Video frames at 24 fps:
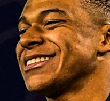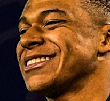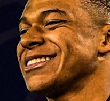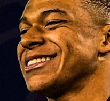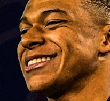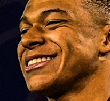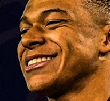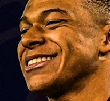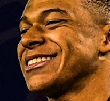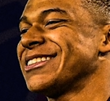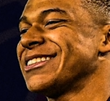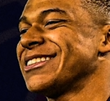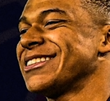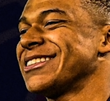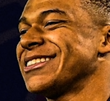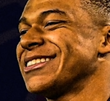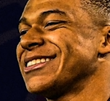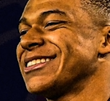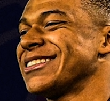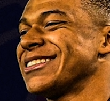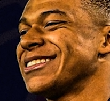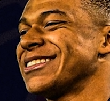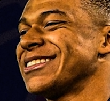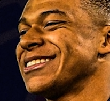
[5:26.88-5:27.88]

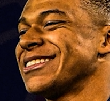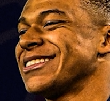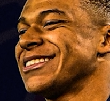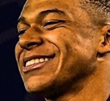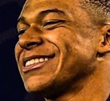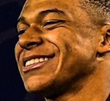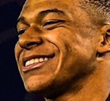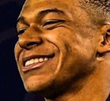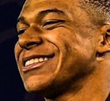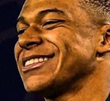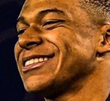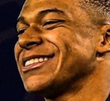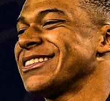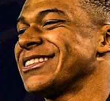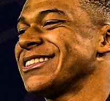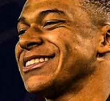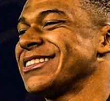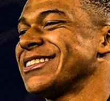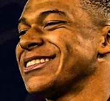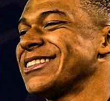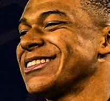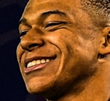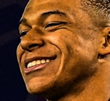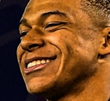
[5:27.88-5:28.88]

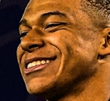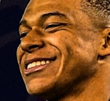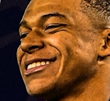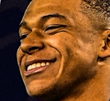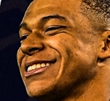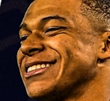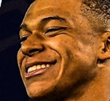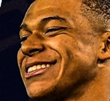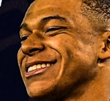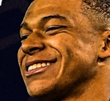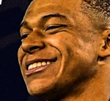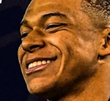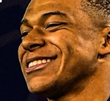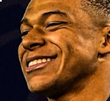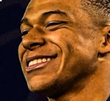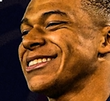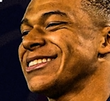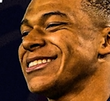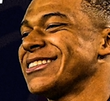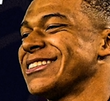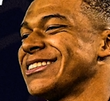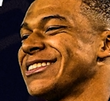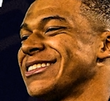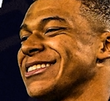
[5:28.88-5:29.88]

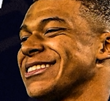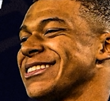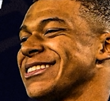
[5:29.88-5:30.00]
(not speaking)